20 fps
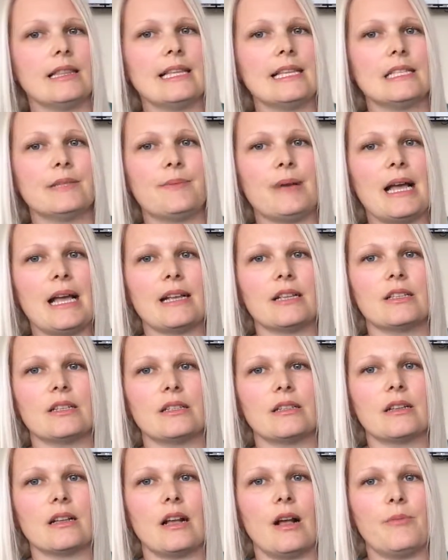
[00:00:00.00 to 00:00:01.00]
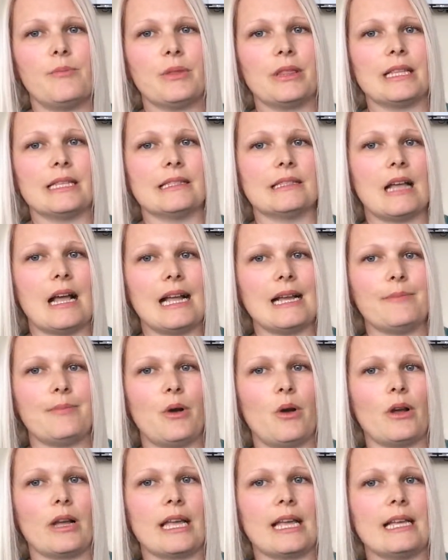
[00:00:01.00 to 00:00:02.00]
This bag doesn't come with the side
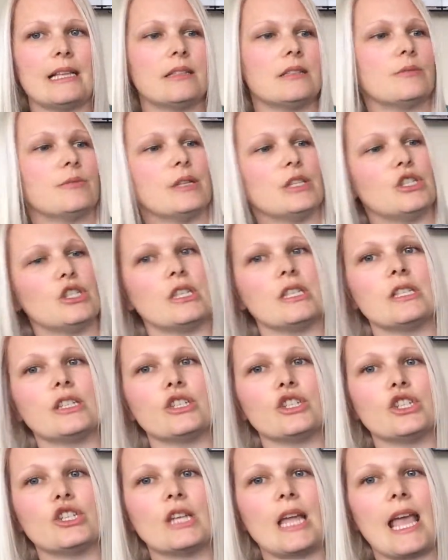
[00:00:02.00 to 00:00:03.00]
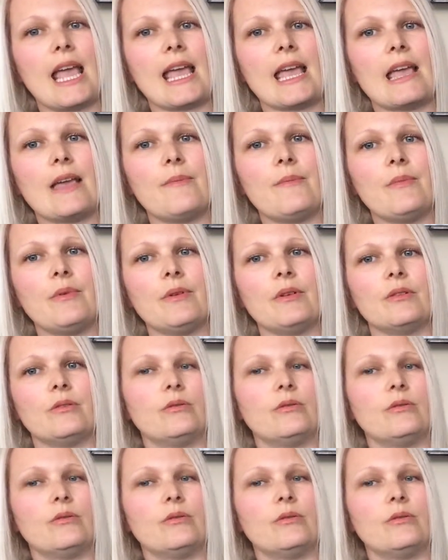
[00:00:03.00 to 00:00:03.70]
pockets, which is a shame.